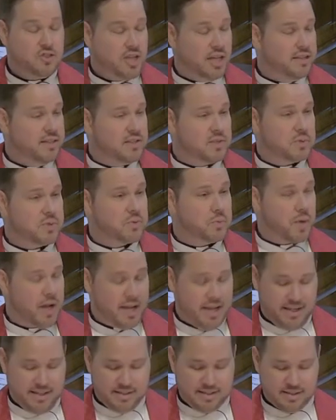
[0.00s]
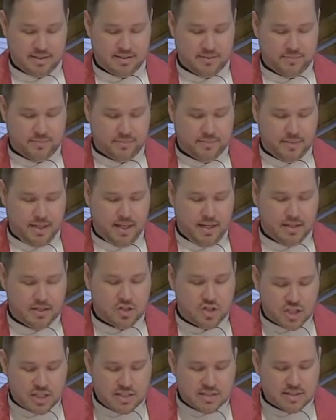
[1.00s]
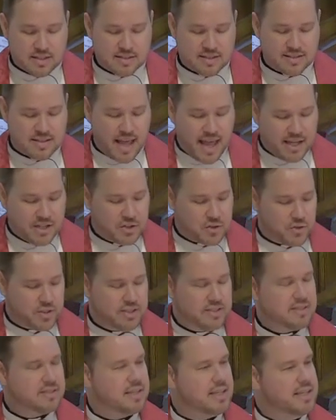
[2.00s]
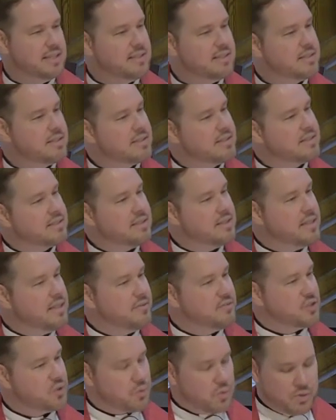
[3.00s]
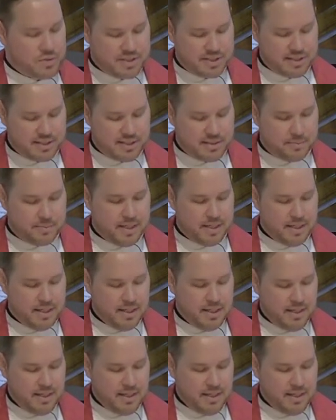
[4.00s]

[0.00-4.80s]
Jennings was right. Jesus' entrance into the city of Jerusalem